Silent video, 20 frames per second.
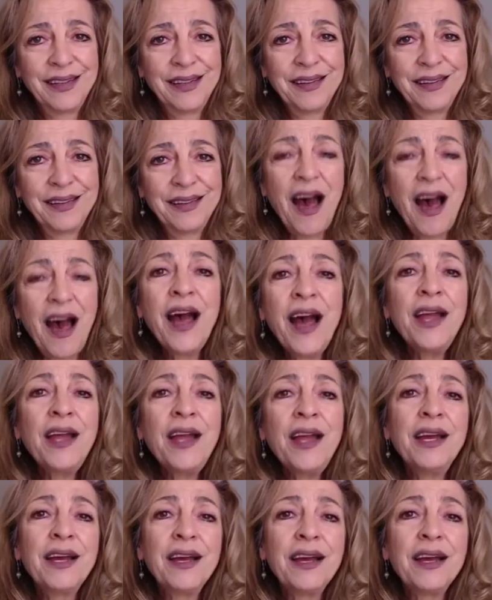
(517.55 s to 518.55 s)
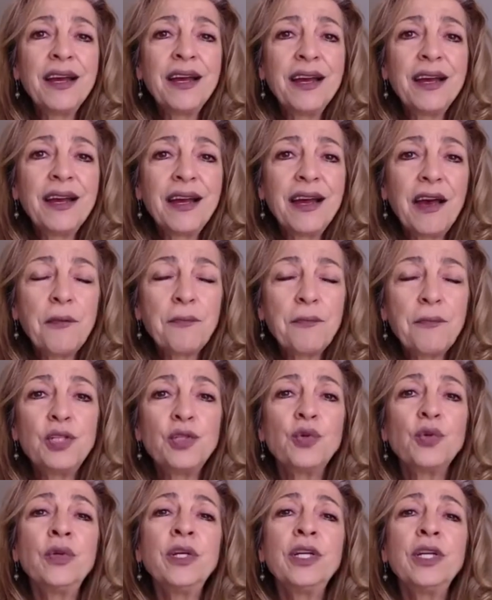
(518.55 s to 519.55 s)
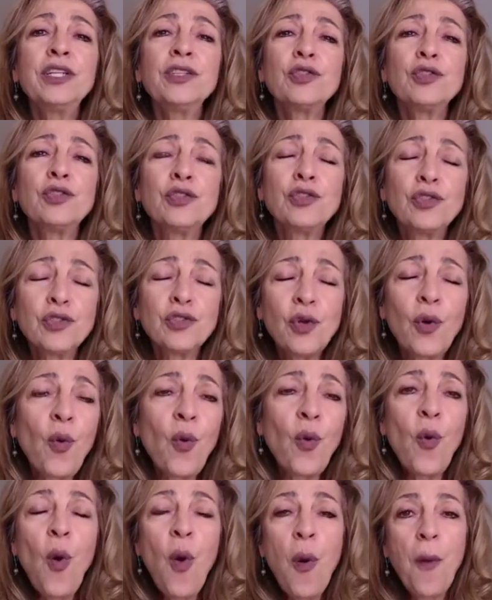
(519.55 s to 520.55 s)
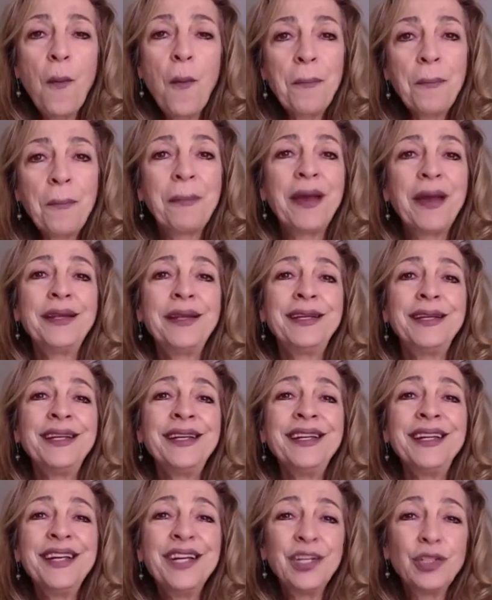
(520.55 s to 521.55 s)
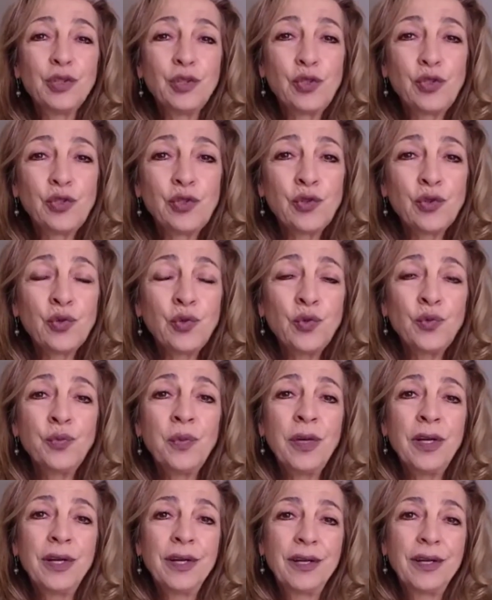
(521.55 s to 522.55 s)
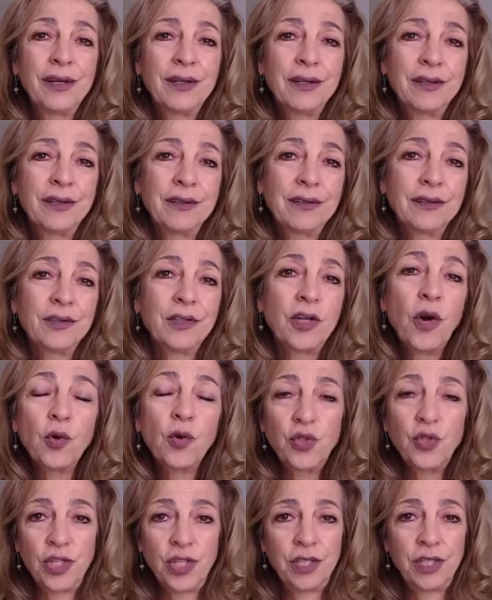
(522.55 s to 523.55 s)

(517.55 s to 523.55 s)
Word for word: i have been doing so many Zoom coaching,